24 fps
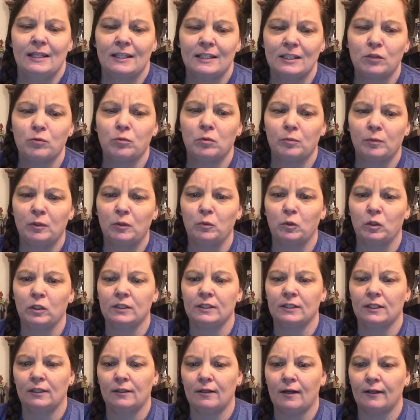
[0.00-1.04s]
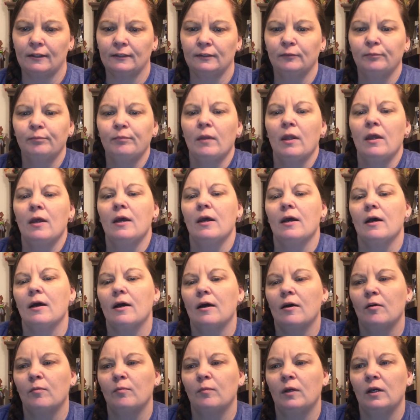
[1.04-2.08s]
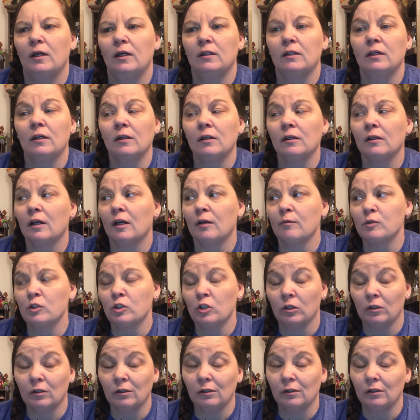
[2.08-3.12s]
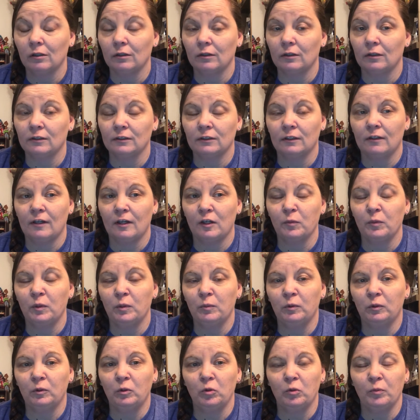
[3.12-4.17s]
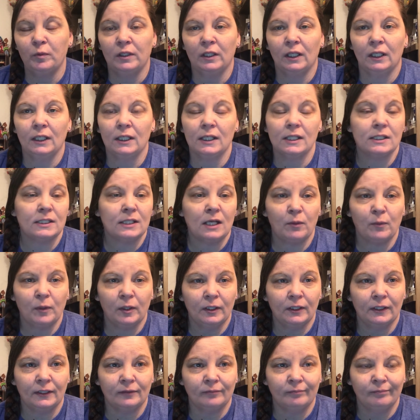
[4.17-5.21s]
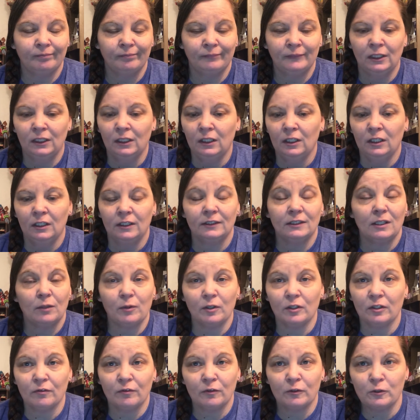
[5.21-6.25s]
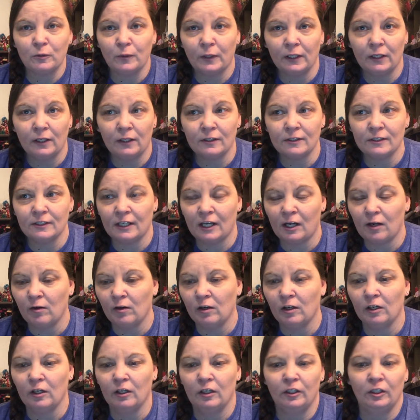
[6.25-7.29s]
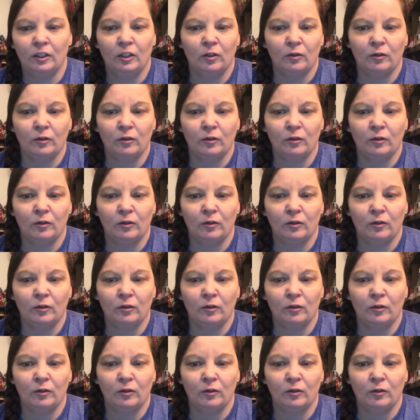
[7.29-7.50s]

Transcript: This woman works a lot. And I'm sure there's a lot of people who would be like, it's not worth it. It's not worth it for $20 an hour.